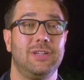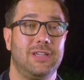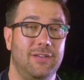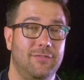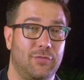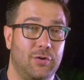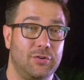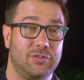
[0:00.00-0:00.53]

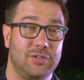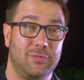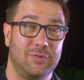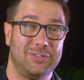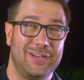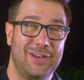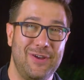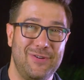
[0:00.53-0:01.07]
conversion,
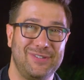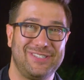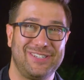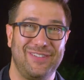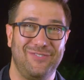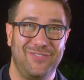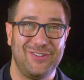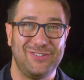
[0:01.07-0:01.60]
which I know it's
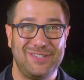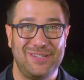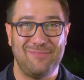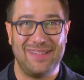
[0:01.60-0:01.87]
confusing